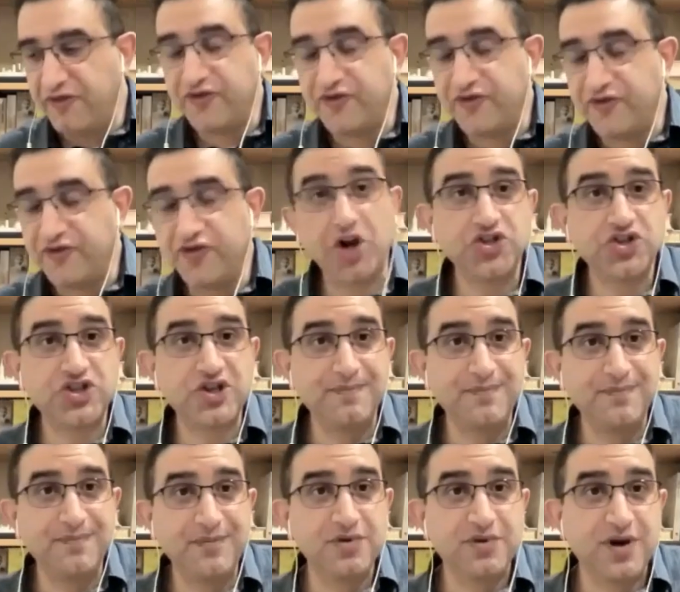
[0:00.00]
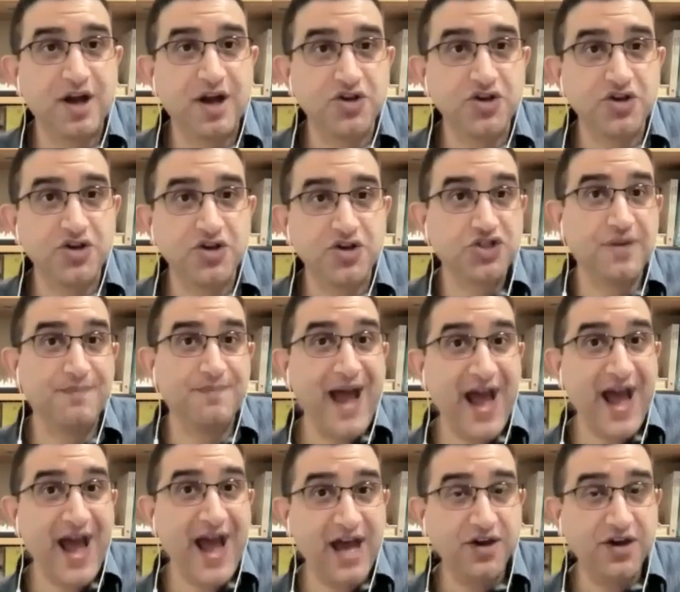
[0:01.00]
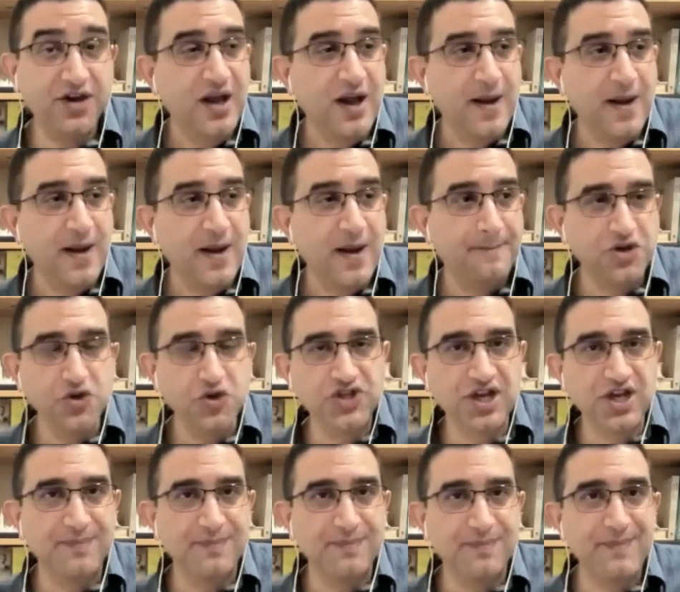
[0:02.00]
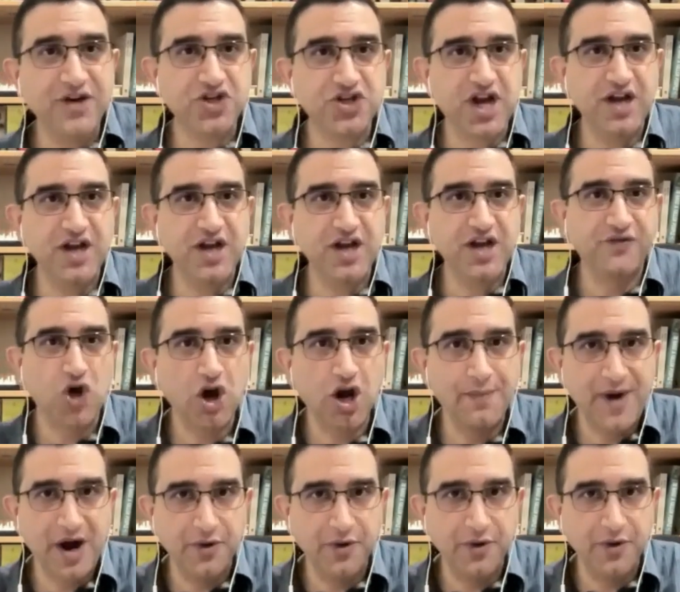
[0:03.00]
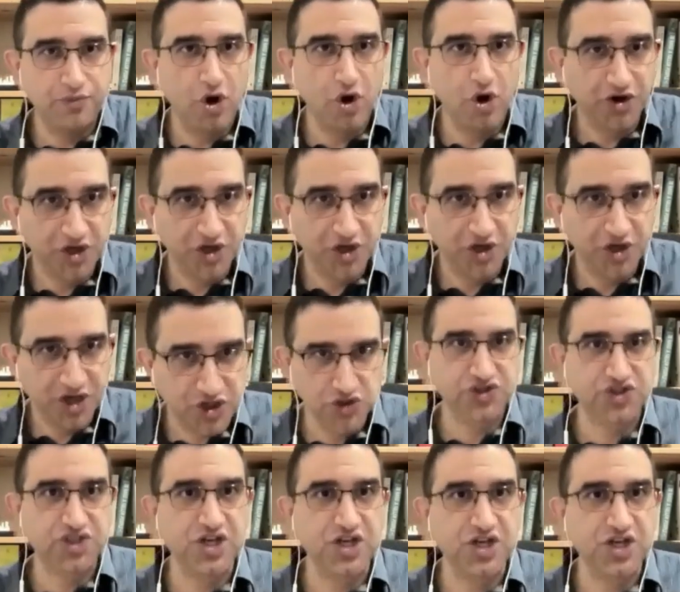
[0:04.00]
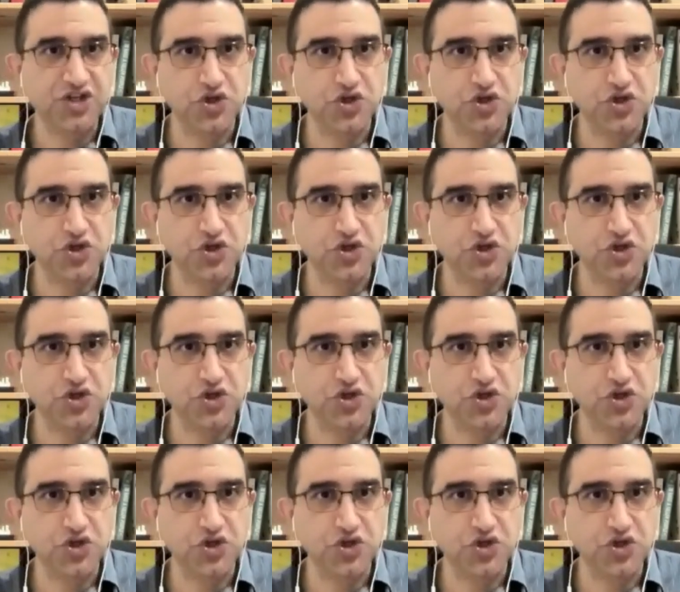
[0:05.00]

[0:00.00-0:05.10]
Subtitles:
of not just a man, but using a man to kind of talk about broader issues,